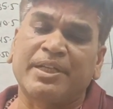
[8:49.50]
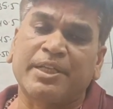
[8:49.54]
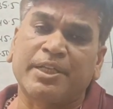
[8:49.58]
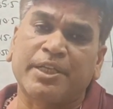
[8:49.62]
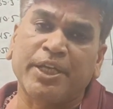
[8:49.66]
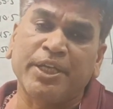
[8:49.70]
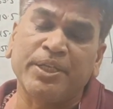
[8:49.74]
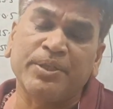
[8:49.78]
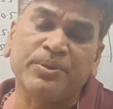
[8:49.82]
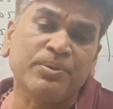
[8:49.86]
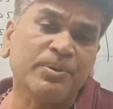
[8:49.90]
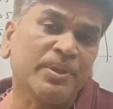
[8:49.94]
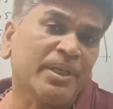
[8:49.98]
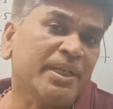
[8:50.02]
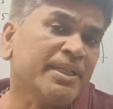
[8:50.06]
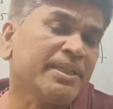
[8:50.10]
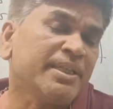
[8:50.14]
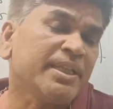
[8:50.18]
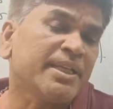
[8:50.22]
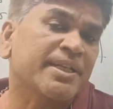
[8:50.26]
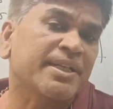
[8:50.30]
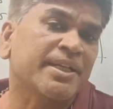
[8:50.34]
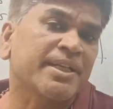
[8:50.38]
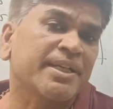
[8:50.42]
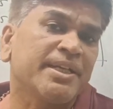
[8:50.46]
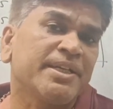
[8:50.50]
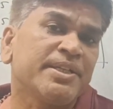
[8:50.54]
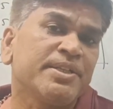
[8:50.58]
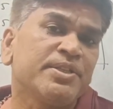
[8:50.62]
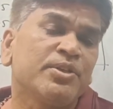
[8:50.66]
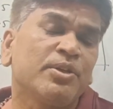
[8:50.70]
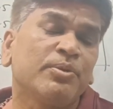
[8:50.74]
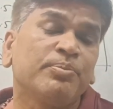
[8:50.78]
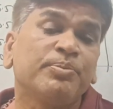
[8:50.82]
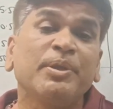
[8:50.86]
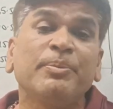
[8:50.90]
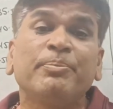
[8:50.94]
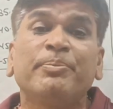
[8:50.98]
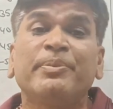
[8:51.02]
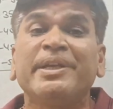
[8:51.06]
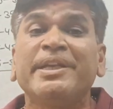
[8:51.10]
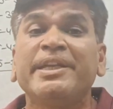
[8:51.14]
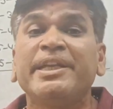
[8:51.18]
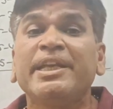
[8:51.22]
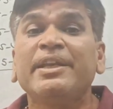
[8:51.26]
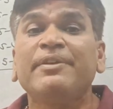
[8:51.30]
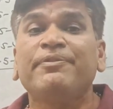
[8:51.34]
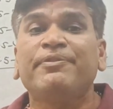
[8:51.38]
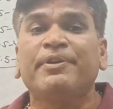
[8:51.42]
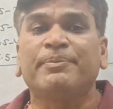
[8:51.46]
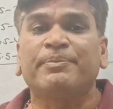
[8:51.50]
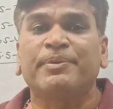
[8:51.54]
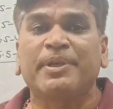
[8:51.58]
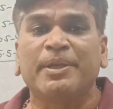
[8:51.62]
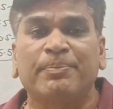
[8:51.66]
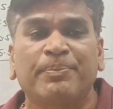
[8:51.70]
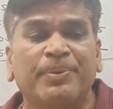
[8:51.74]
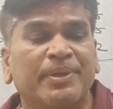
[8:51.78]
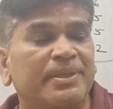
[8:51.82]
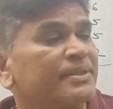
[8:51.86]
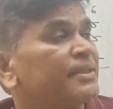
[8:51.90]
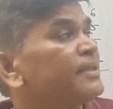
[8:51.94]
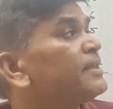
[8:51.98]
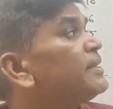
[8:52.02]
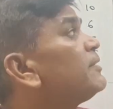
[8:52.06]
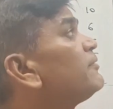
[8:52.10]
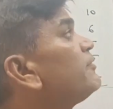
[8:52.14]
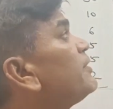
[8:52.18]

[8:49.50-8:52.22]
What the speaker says: calculate the range of the middle 50%. The